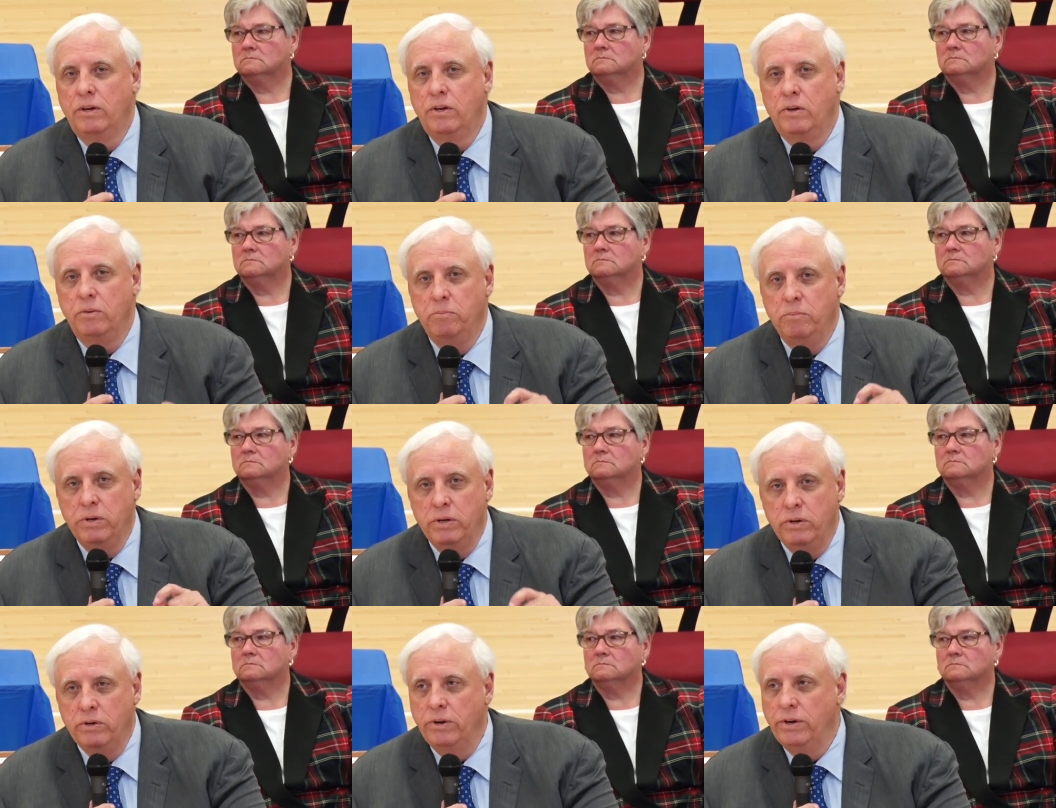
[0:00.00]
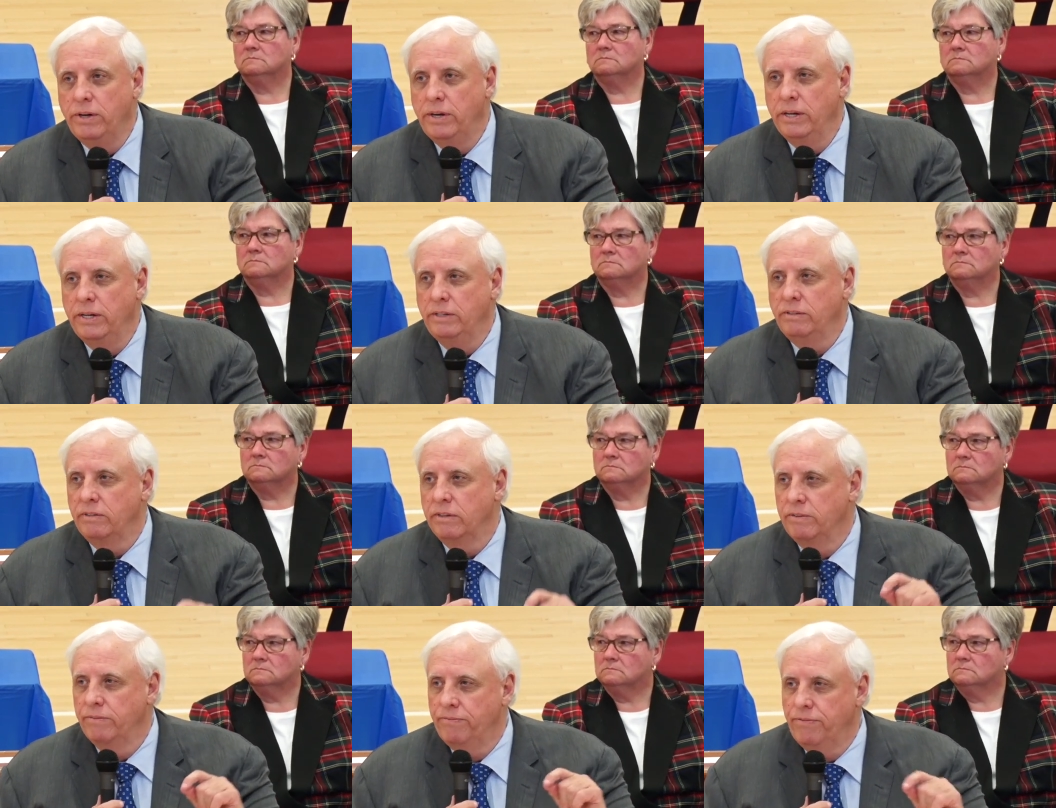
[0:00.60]

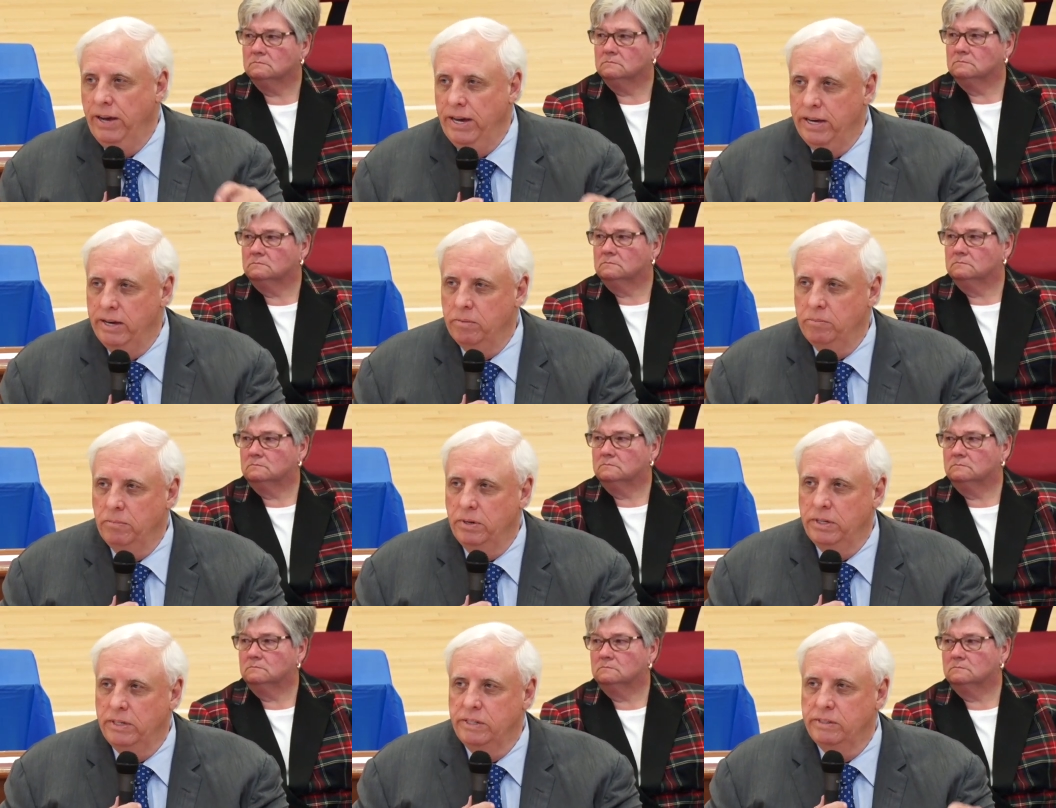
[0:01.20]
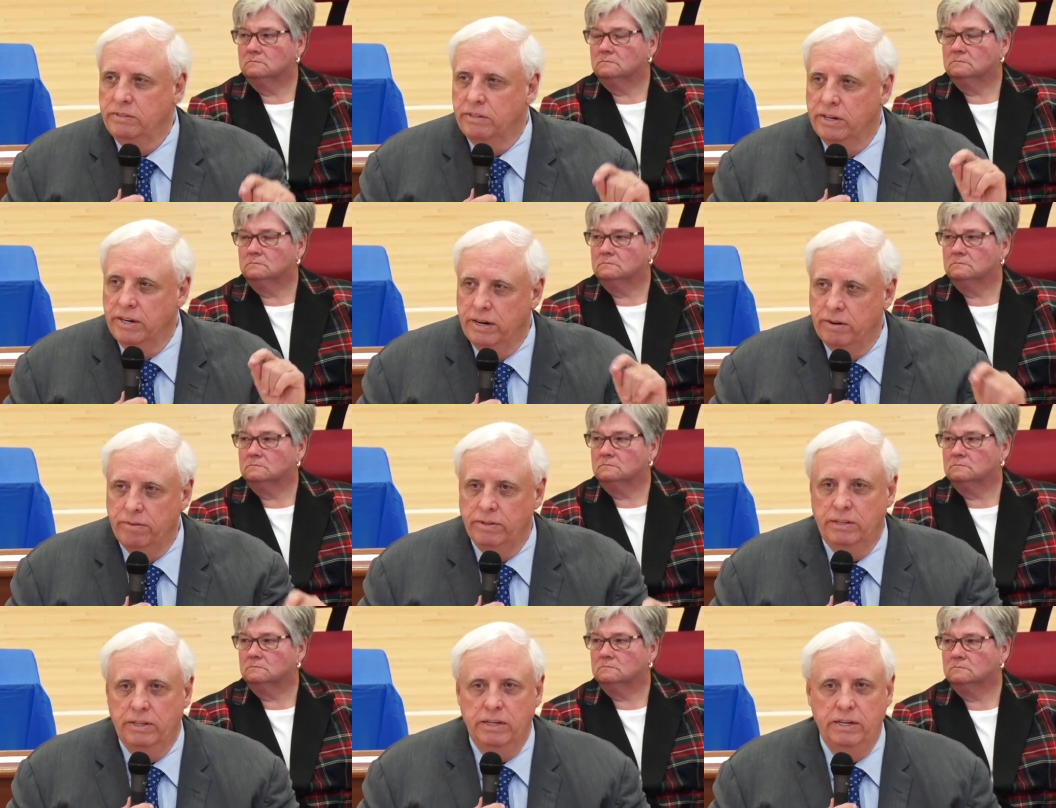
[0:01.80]
Speaker 1: communities and families and
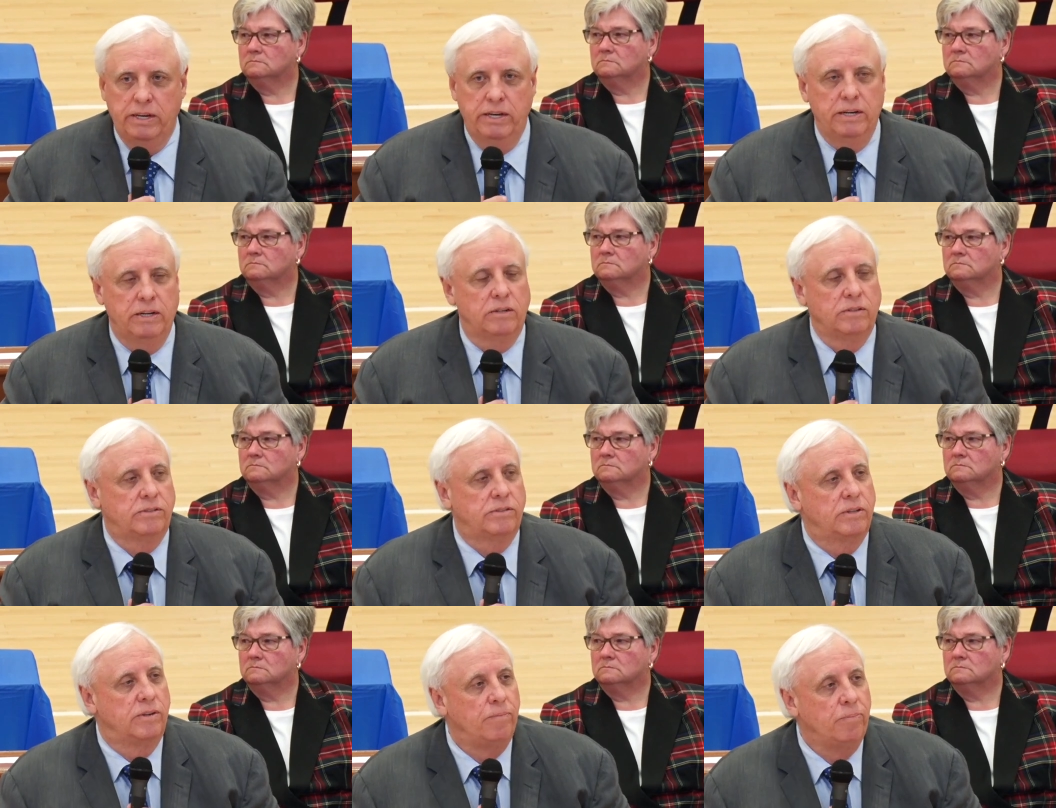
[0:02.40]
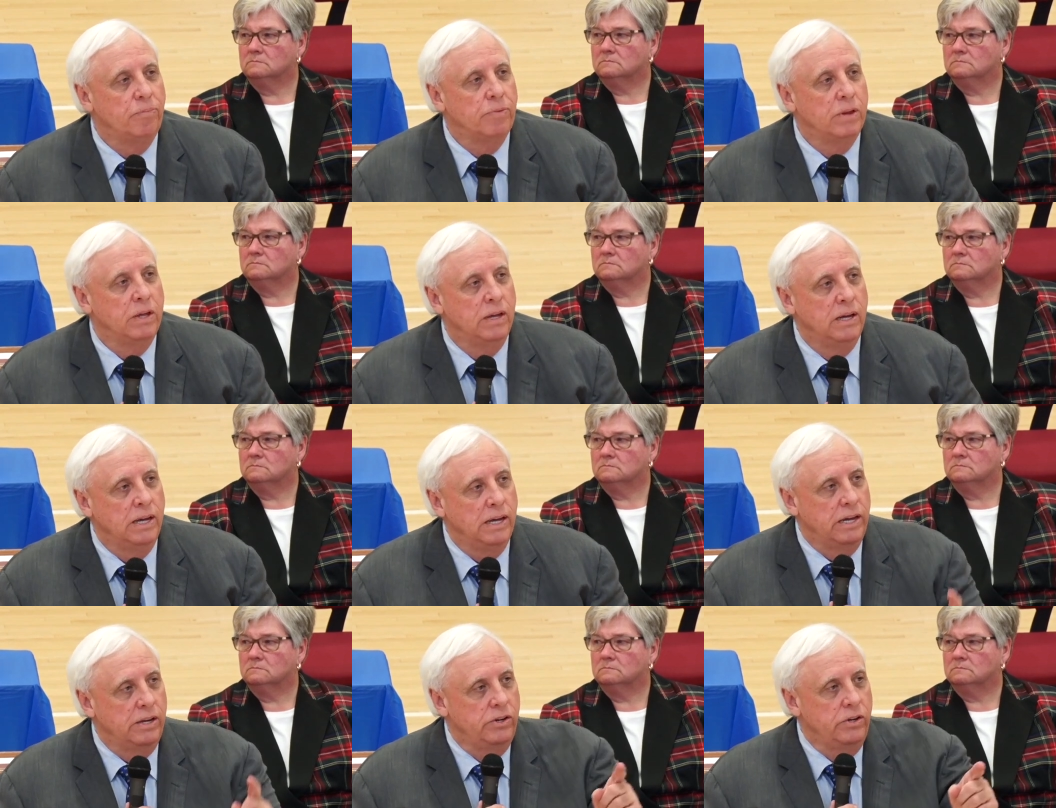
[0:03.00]
everything else
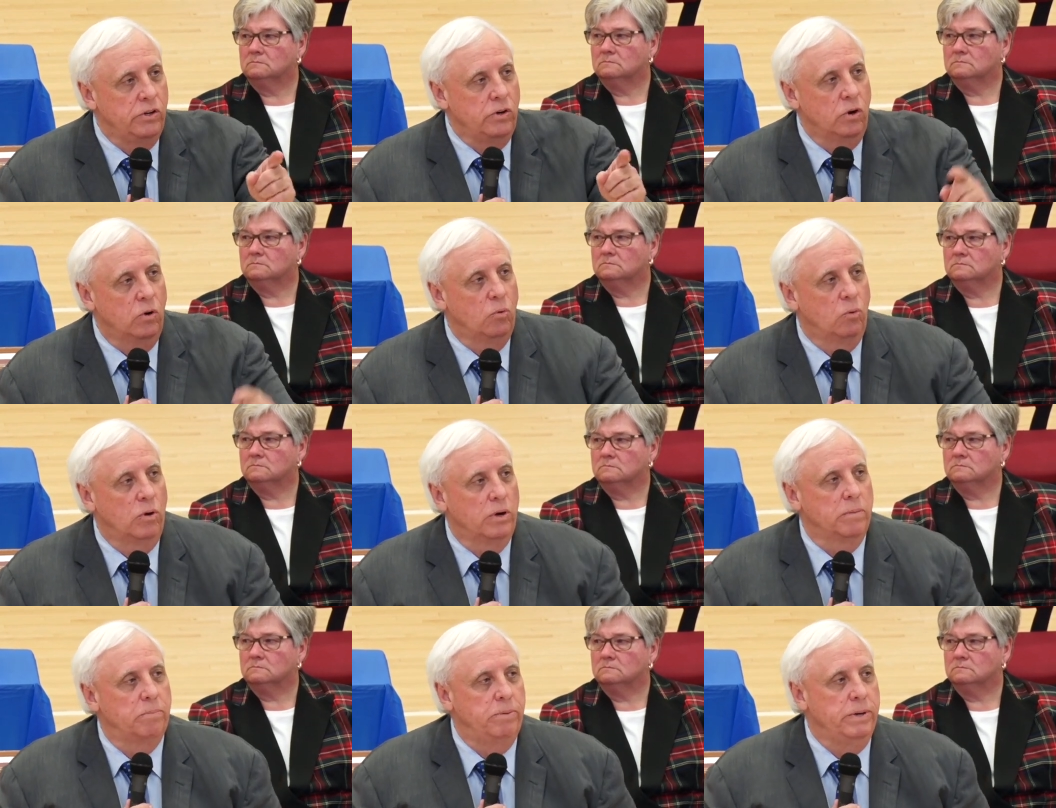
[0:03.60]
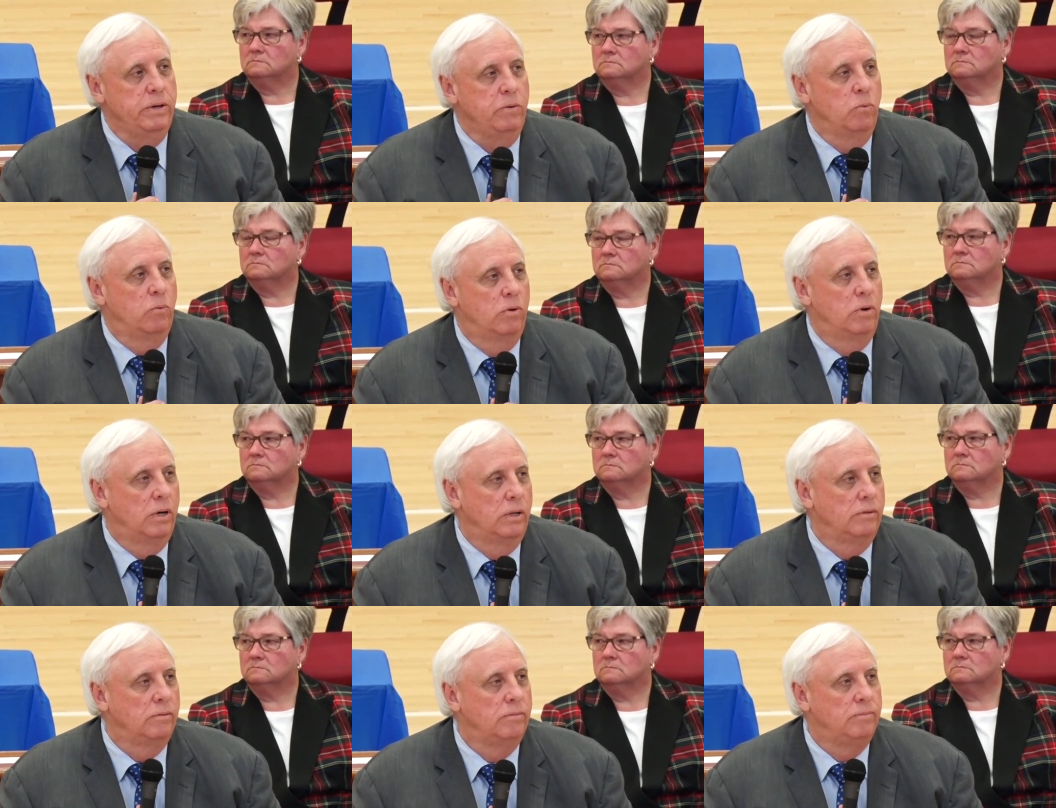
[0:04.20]
and you don't want to be
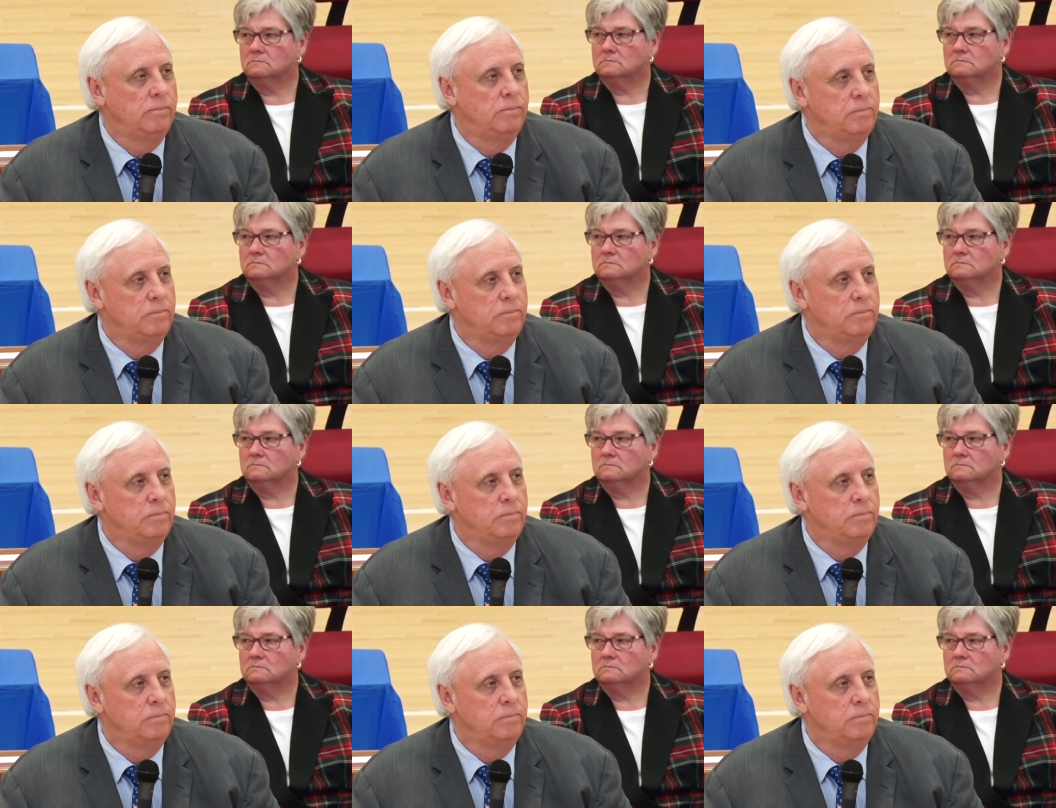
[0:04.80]
one.